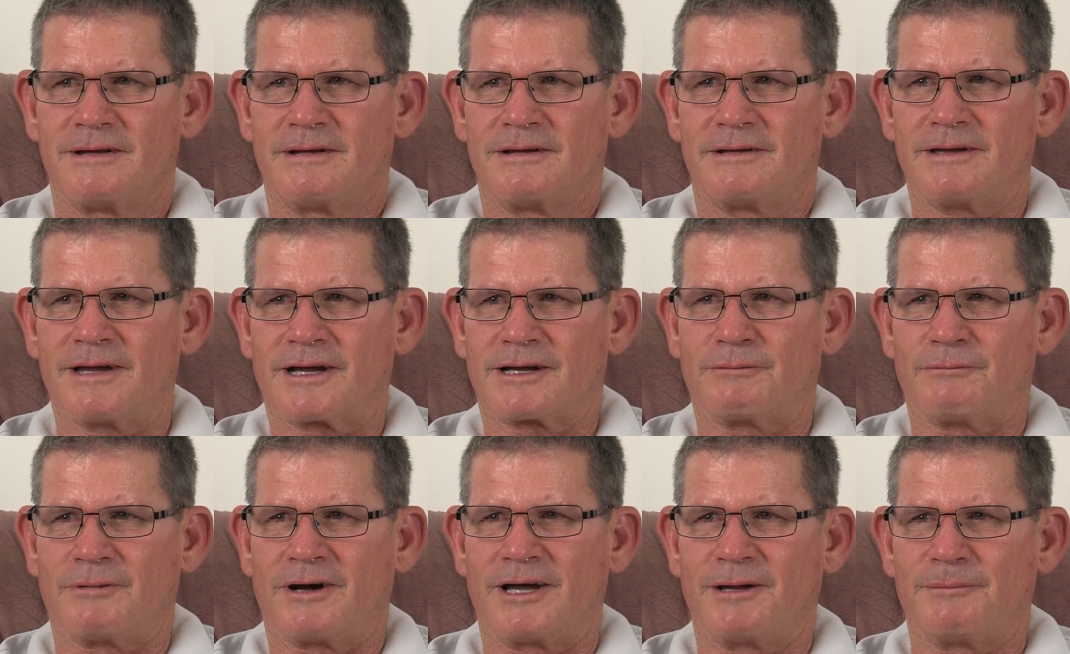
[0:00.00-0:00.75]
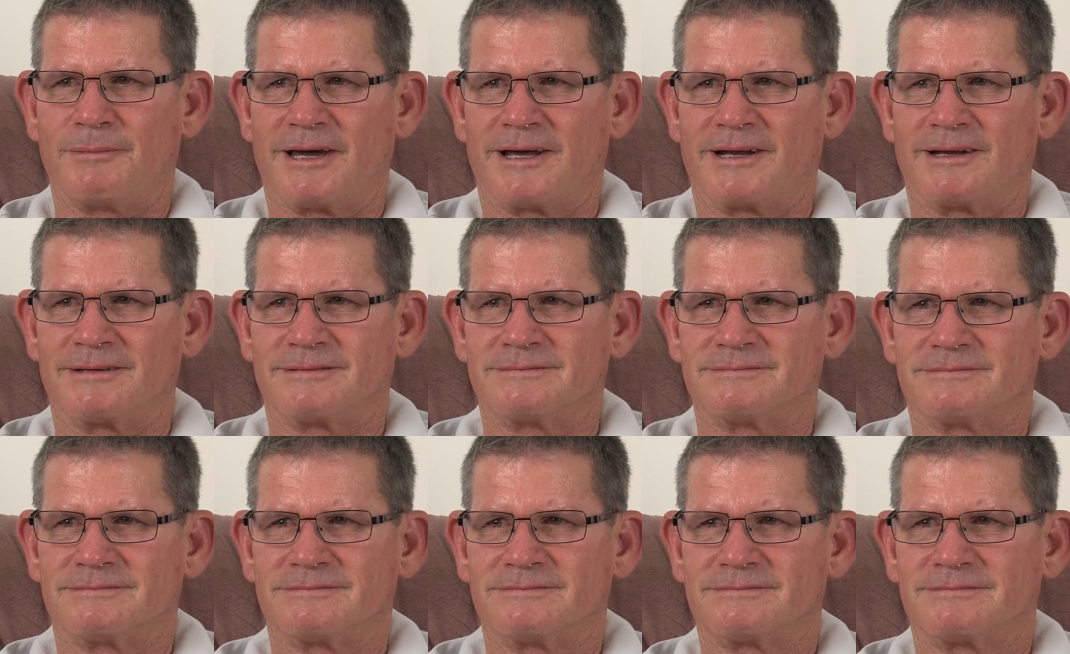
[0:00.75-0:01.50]
Yuck away about it,
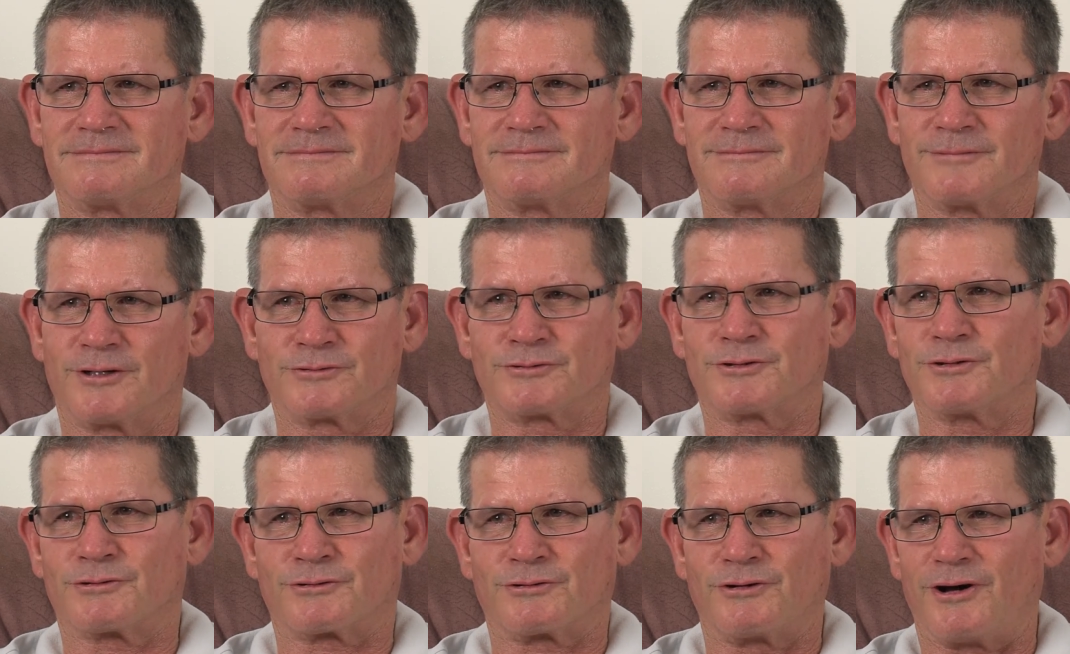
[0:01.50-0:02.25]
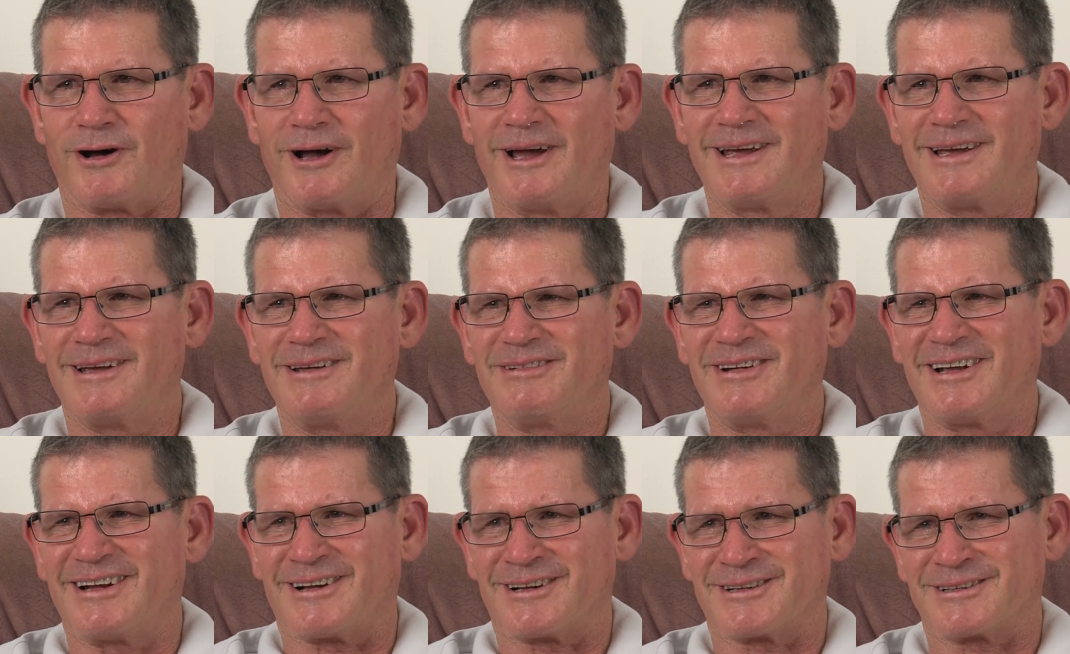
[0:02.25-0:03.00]
and I'll still cry.
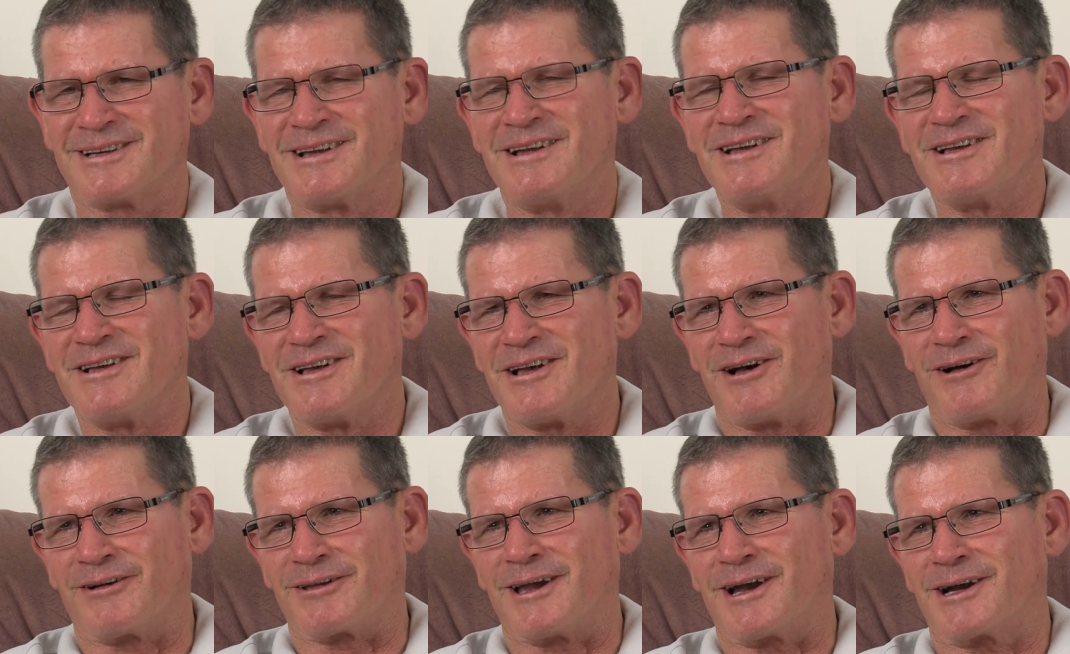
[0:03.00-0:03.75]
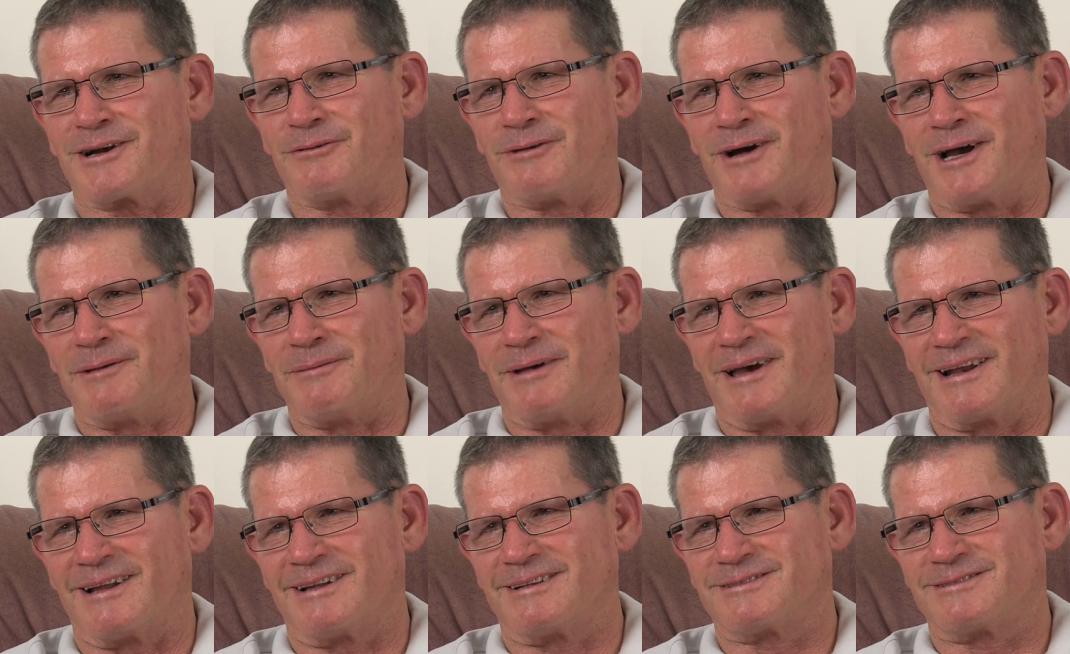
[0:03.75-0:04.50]
I'll yuck away
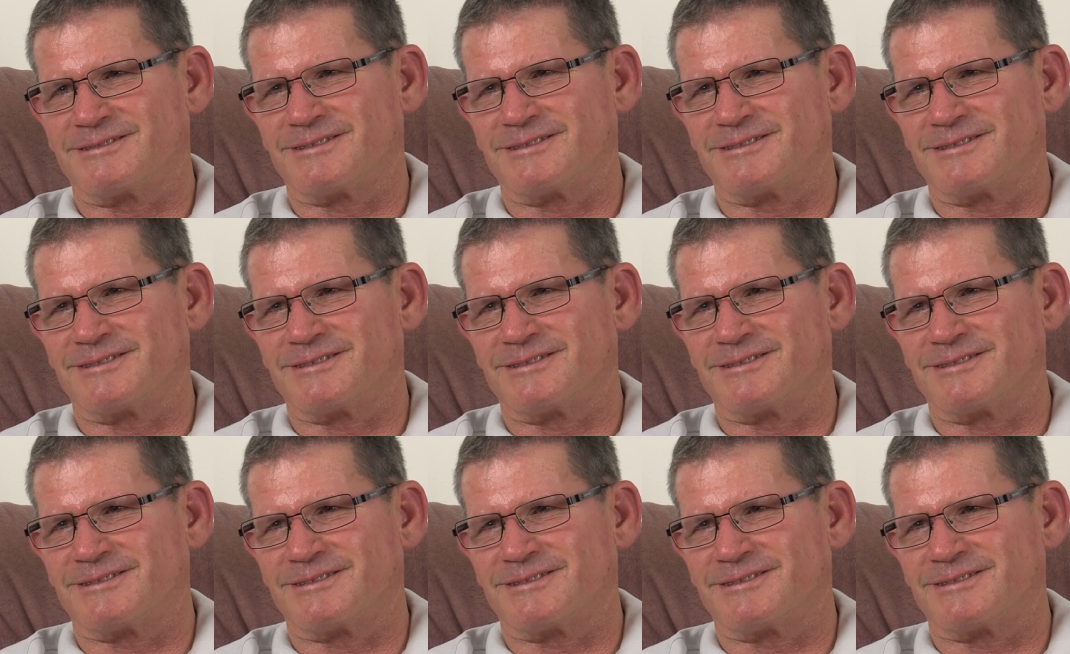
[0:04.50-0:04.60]
about it.